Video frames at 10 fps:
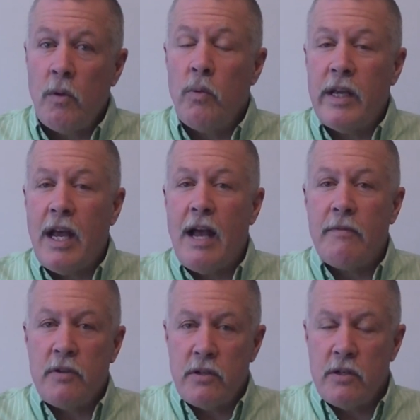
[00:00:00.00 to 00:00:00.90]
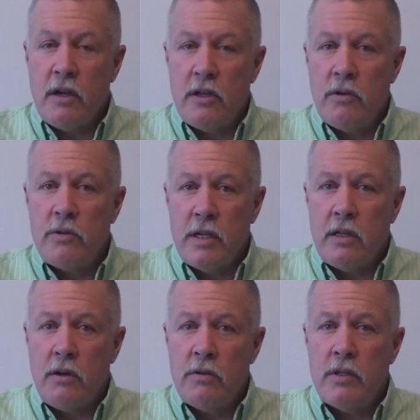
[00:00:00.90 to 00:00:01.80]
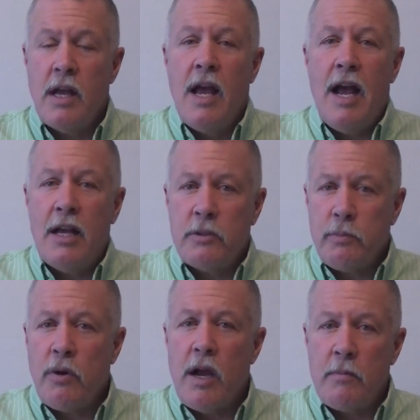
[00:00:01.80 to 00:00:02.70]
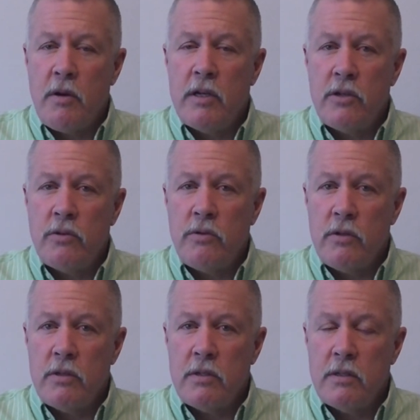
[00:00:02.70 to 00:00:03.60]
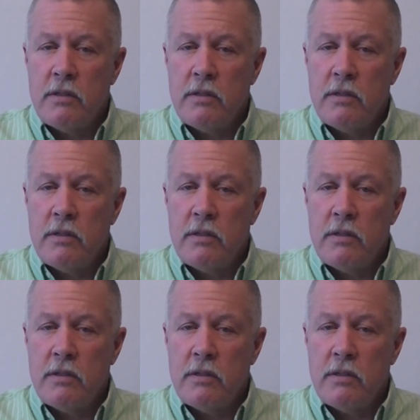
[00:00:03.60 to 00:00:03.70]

We have to start using those as primary tools.